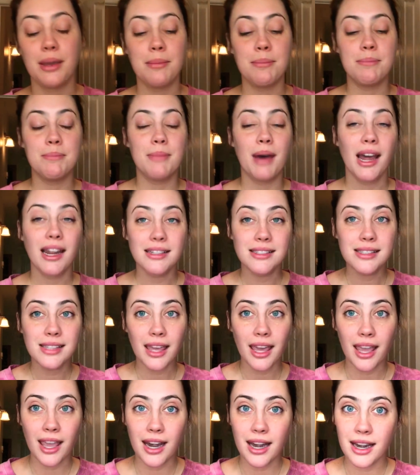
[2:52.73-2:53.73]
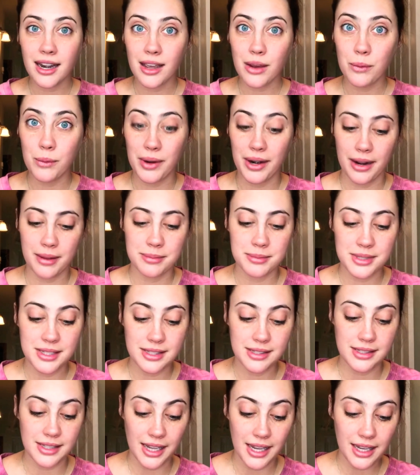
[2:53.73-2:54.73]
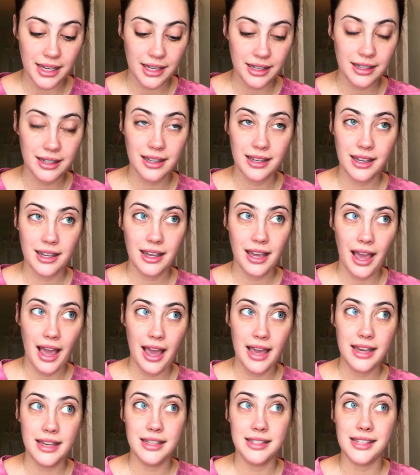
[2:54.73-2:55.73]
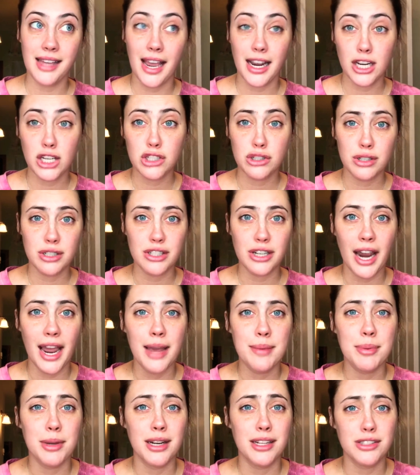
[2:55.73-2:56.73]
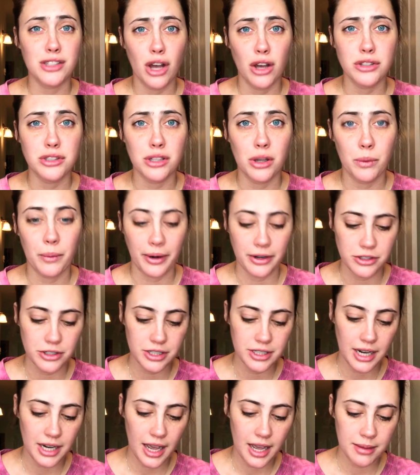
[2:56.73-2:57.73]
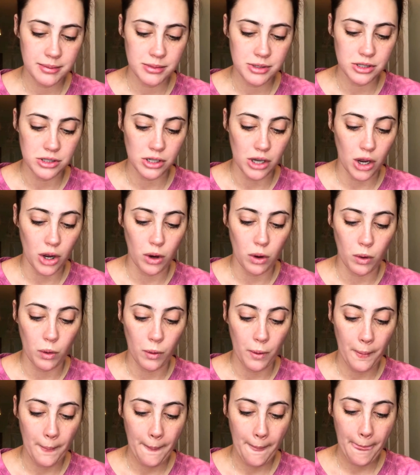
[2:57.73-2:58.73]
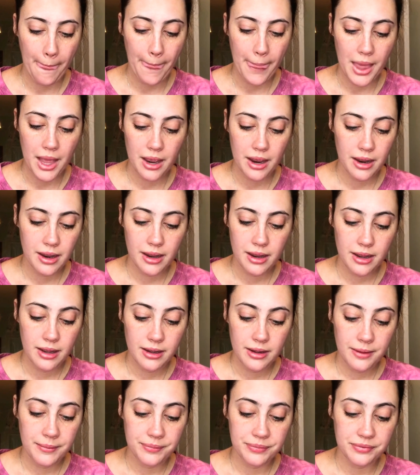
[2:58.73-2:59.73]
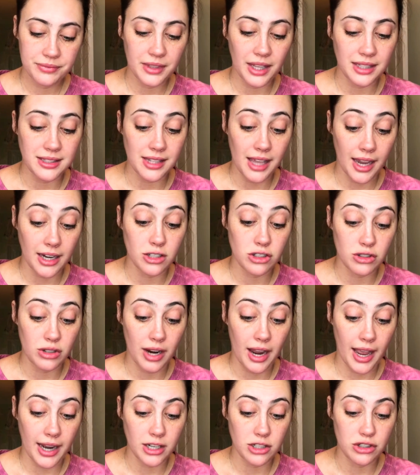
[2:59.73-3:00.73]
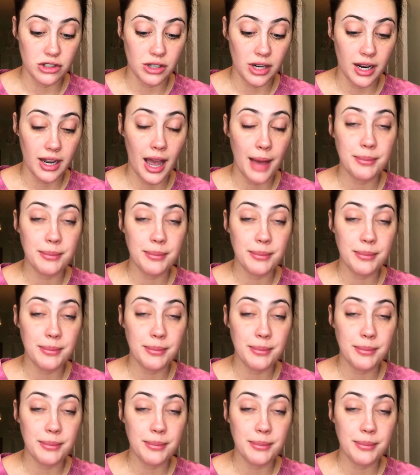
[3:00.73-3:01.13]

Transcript: My skin when I'm sick is extra dry, but it's also winter time, so that's extra. I'm